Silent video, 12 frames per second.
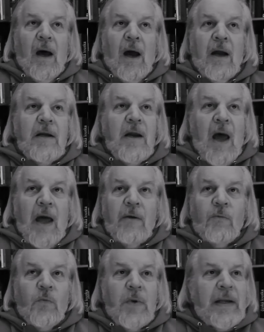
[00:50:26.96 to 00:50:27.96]
are
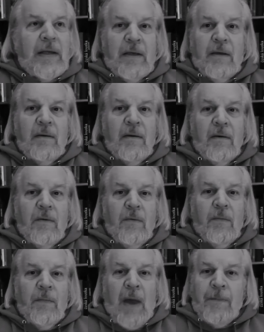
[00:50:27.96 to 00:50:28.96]
not written
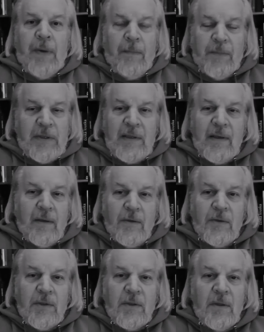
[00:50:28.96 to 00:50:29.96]
by
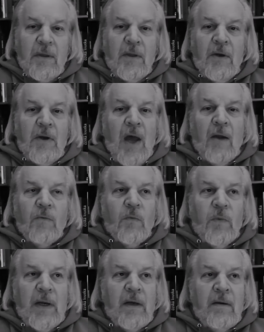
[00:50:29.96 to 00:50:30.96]
puppeteers. They're not
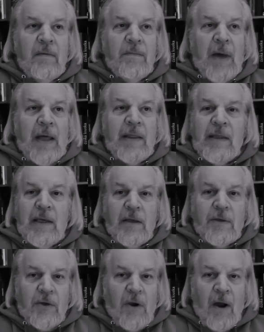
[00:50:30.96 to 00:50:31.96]
written by
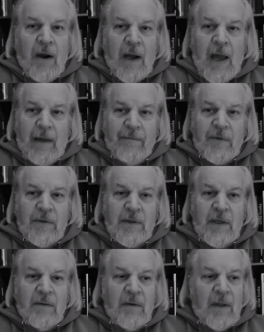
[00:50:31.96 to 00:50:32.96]
theater
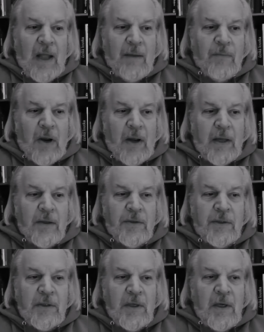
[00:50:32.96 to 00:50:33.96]
archivists and
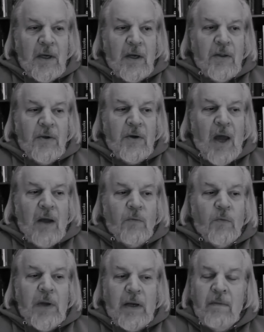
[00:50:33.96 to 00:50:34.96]
librarians. They're
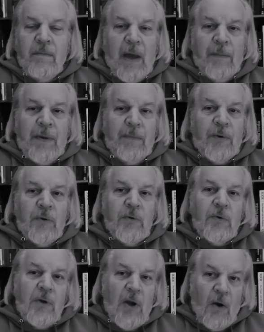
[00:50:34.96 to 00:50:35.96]
not written by people
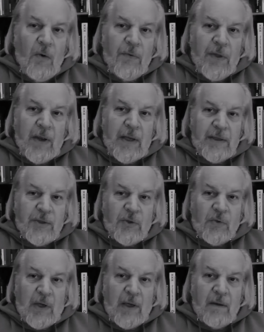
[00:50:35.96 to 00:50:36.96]
who know their
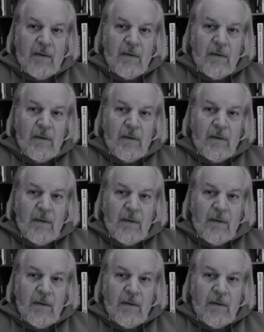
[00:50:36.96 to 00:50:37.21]
history